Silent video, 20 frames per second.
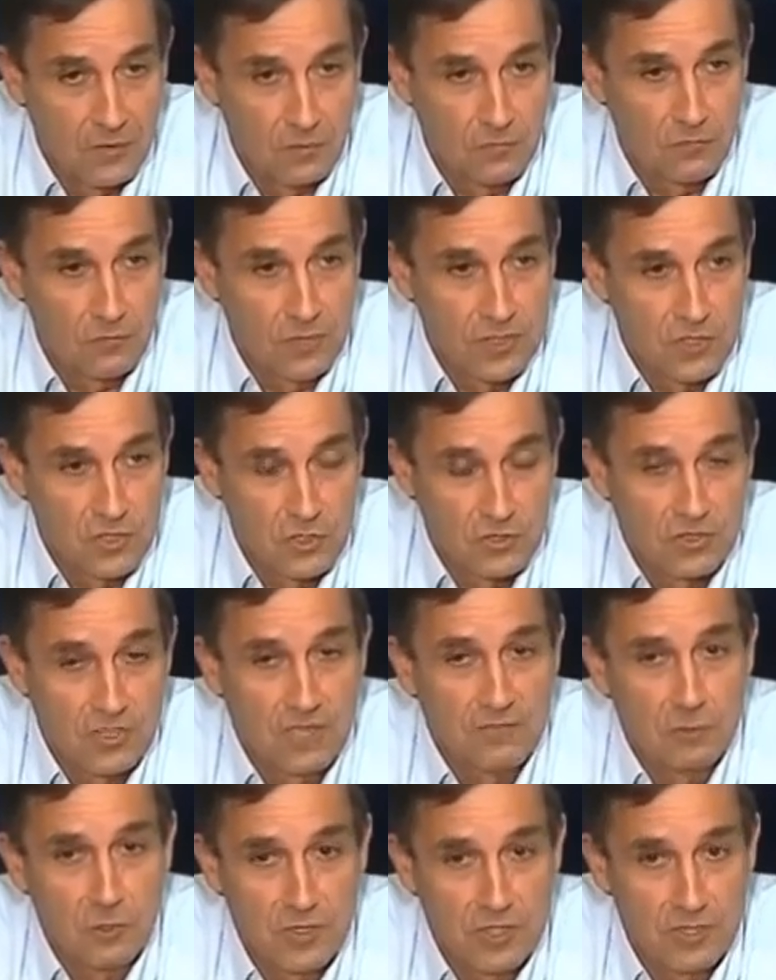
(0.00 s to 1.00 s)
French
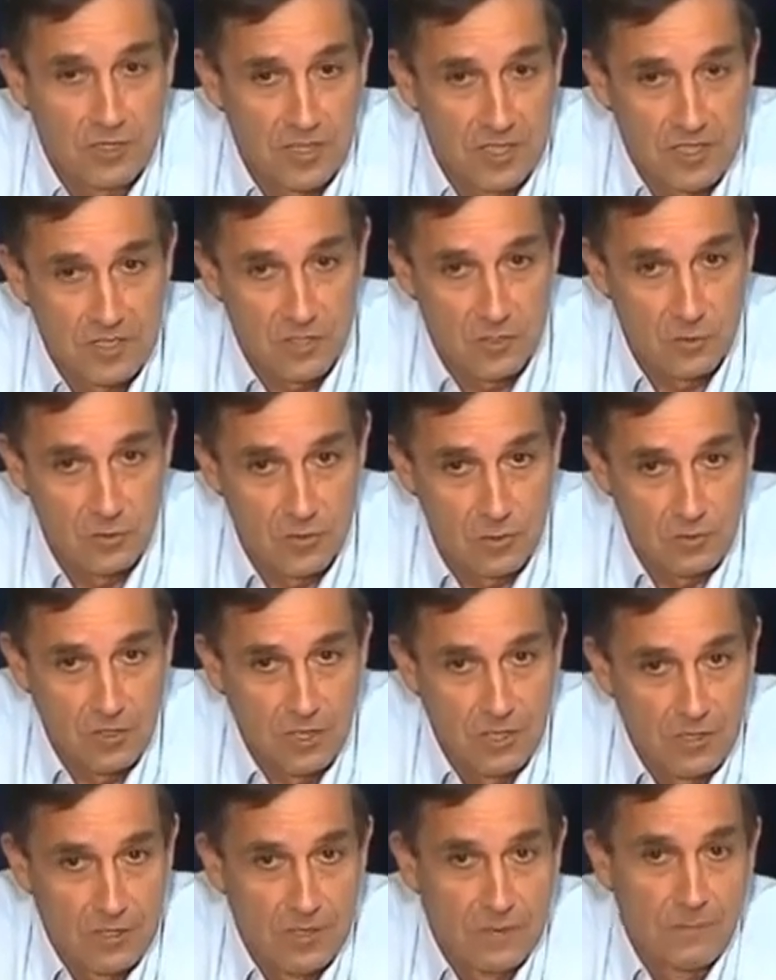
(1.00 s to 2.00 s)
governing classes,
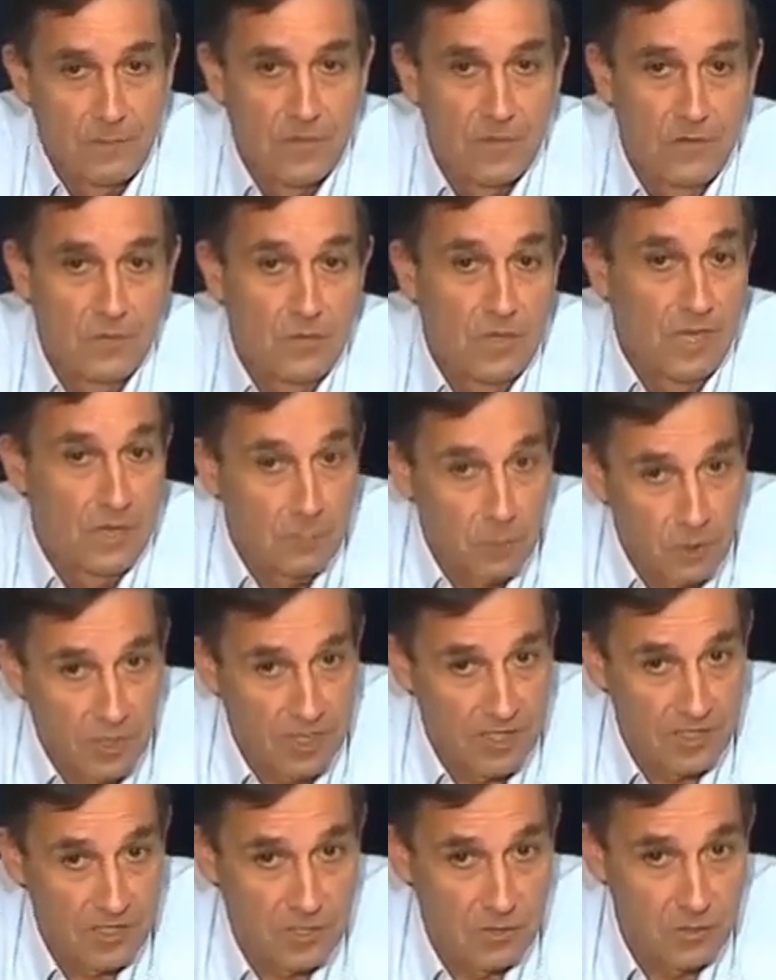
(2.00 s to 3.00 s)
the upper
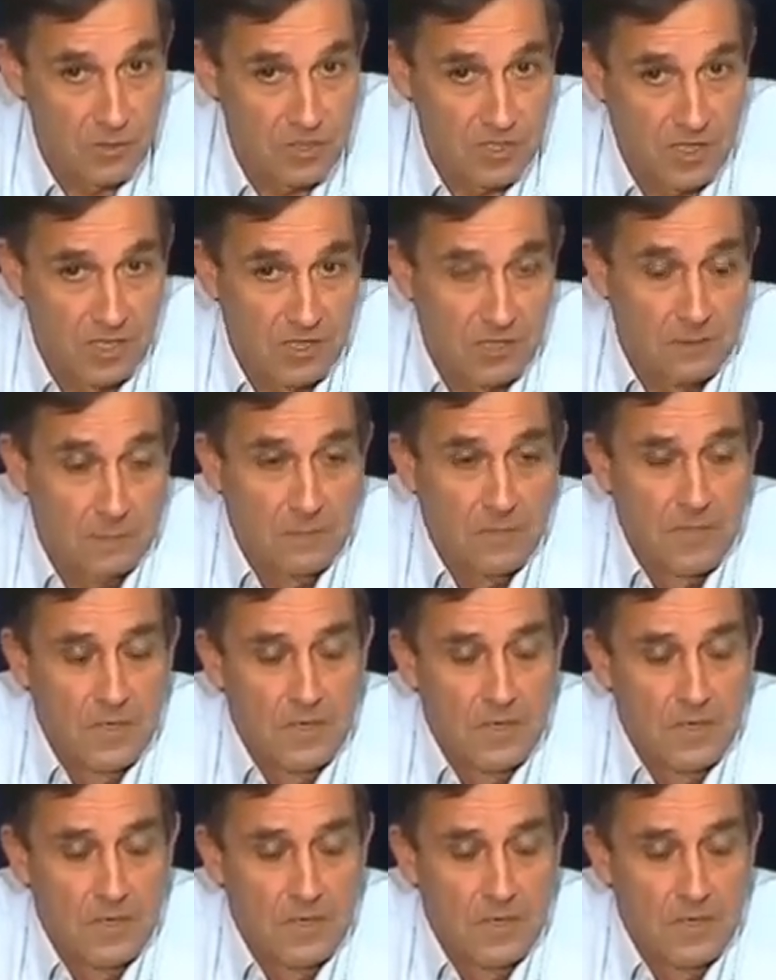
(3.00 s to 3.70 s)
classes, are